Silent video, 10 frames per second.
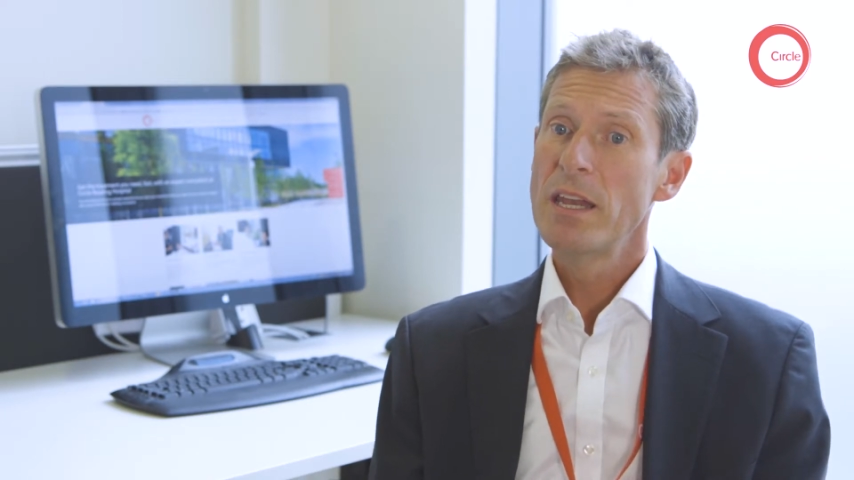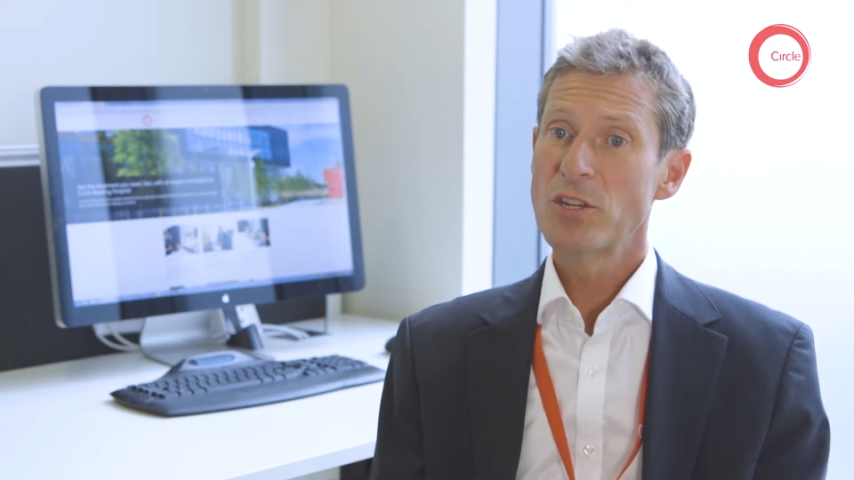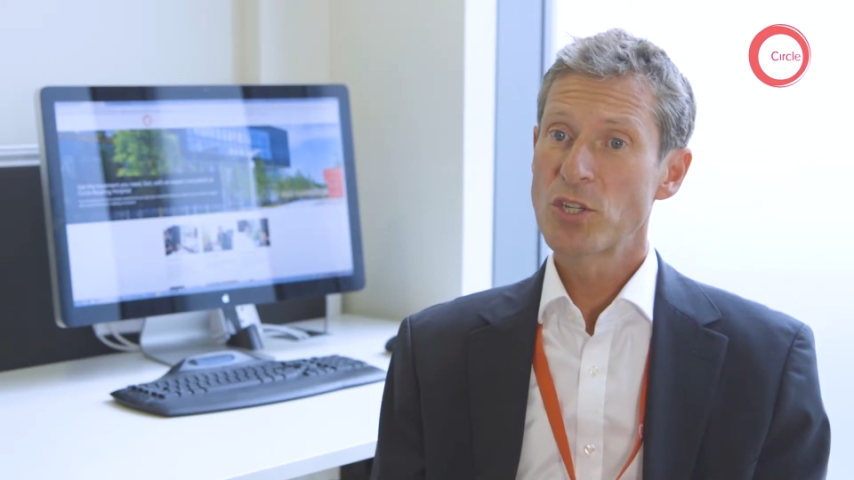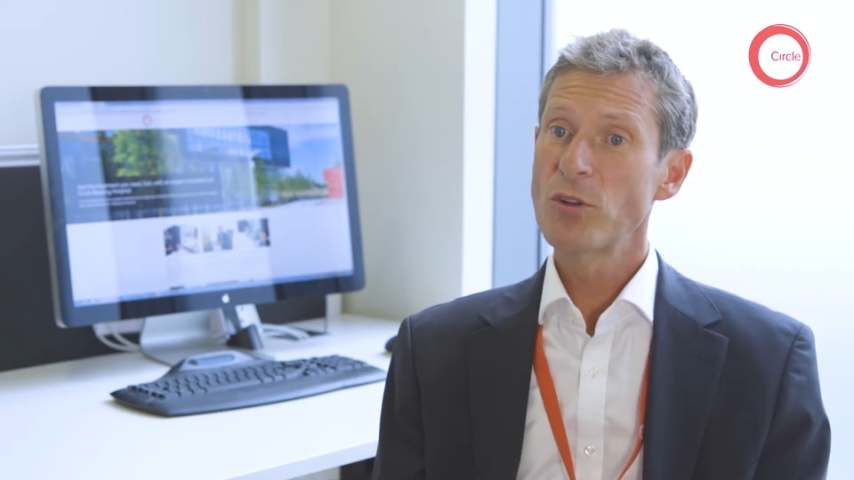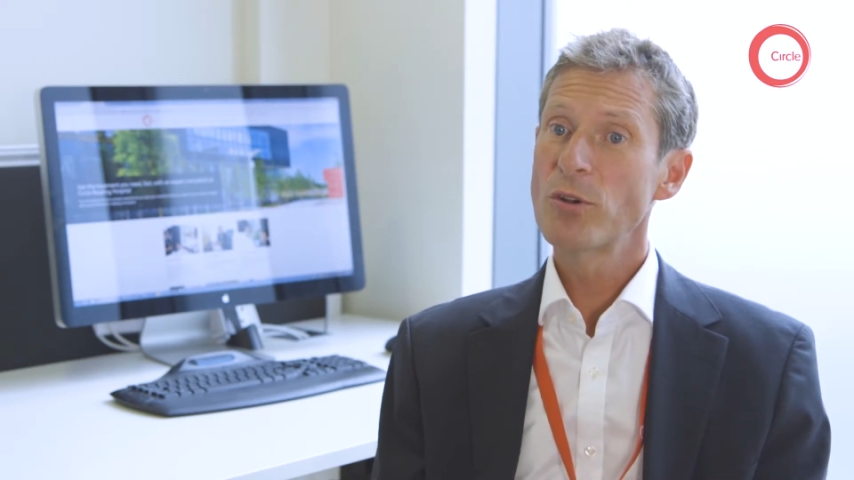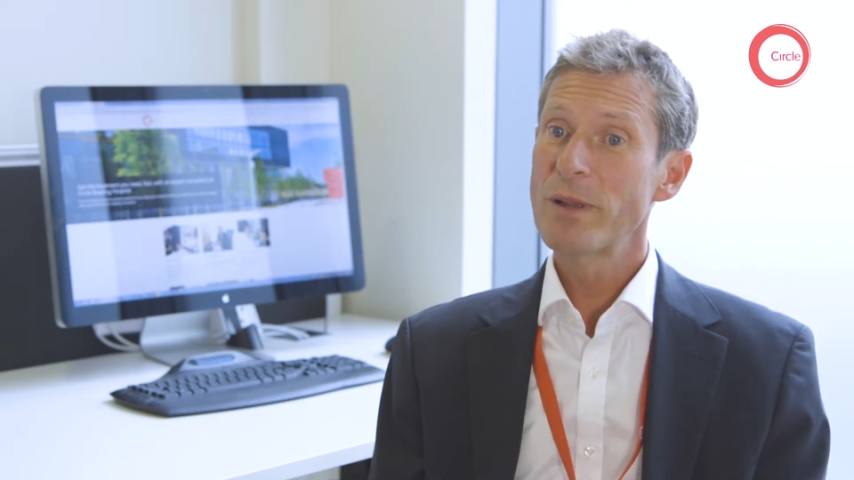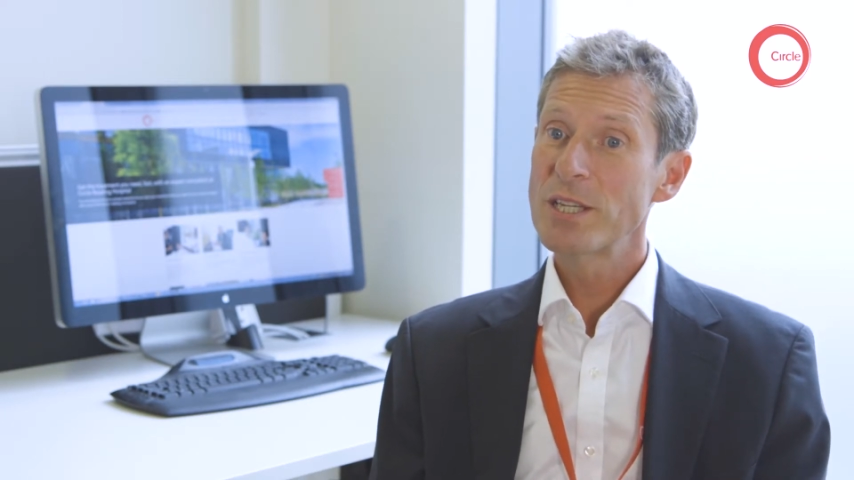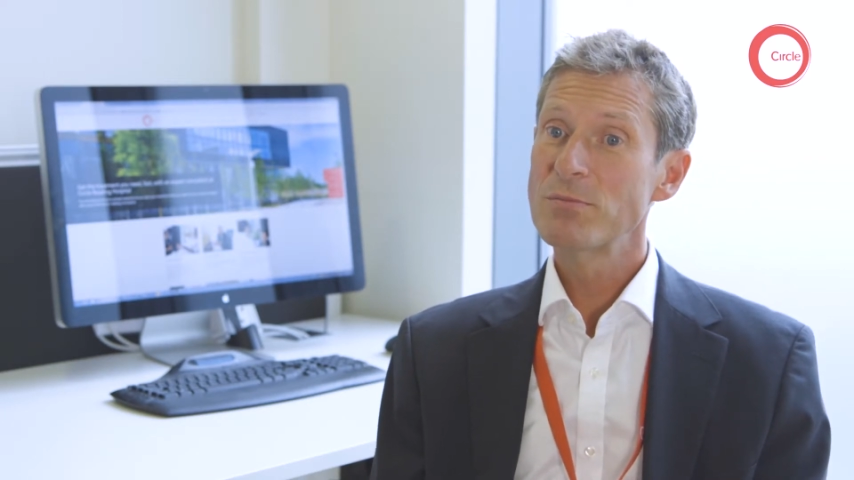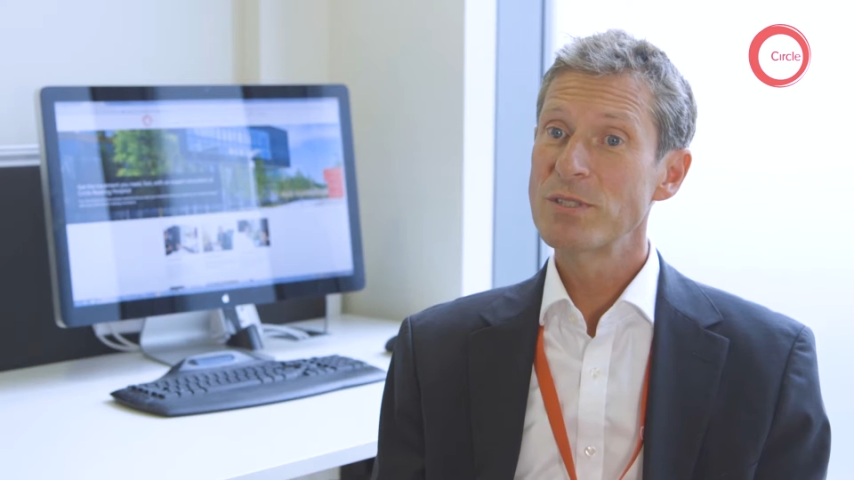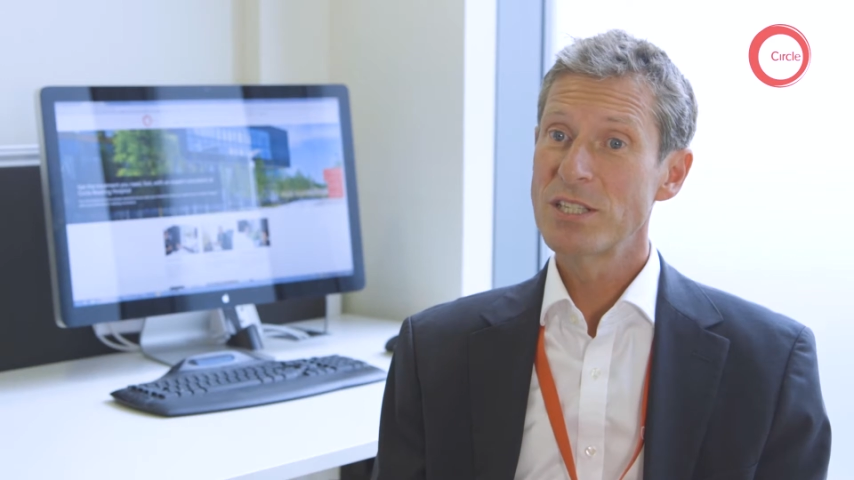Now, shoulder
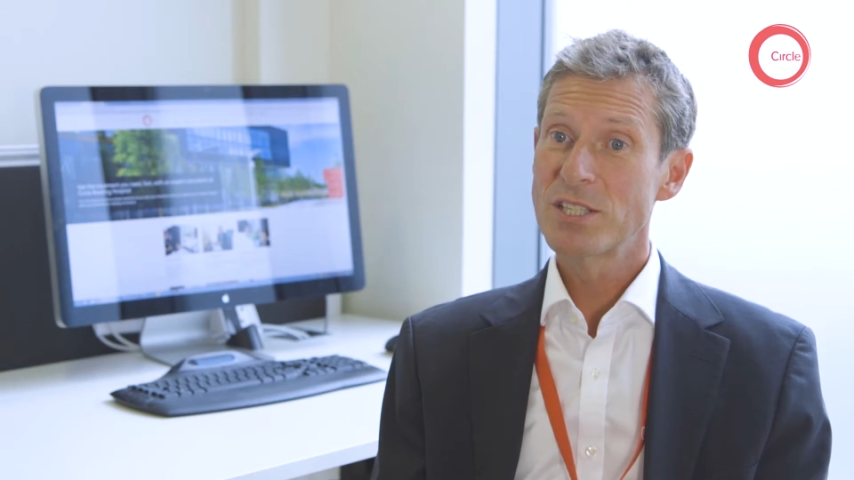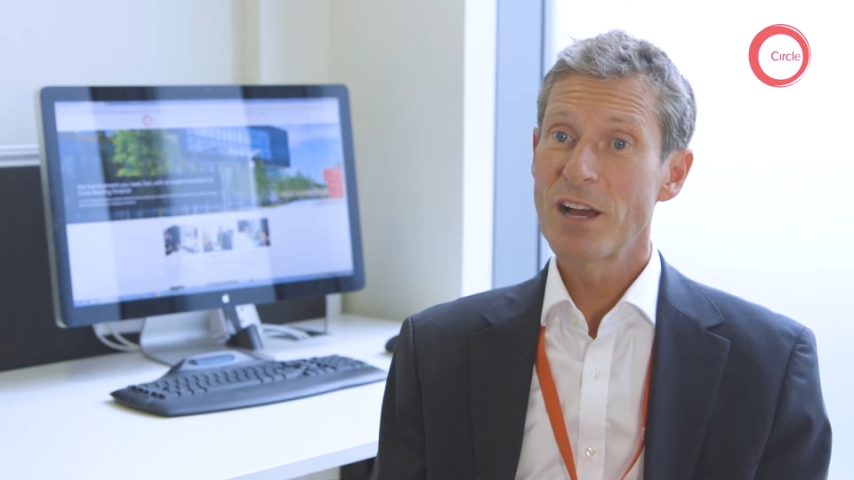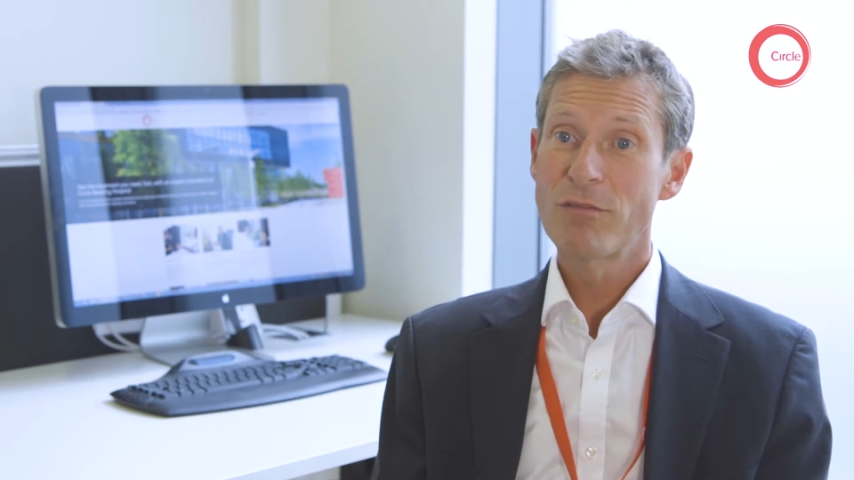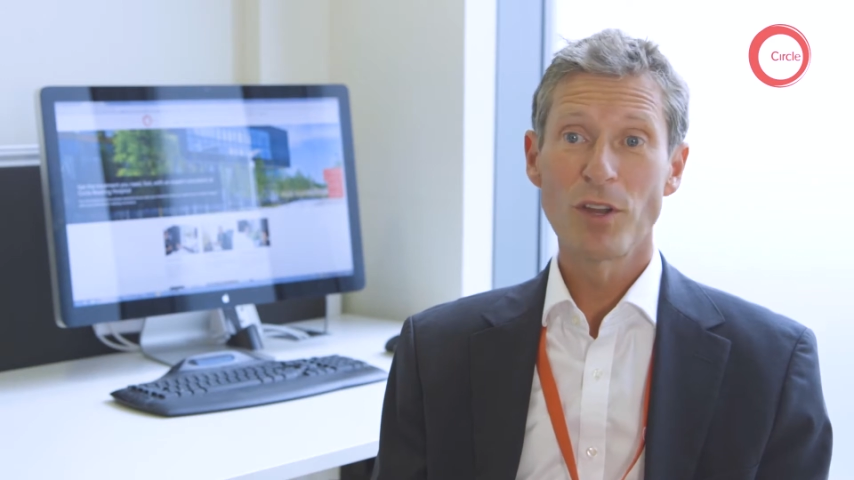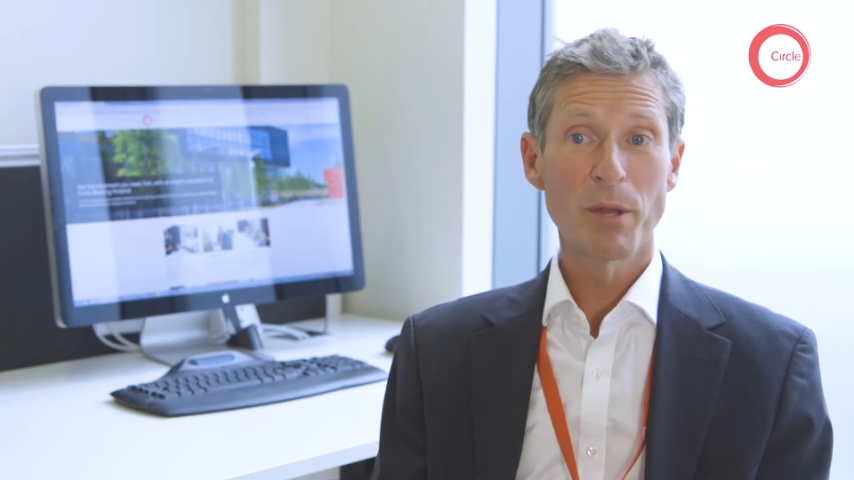replacement itself,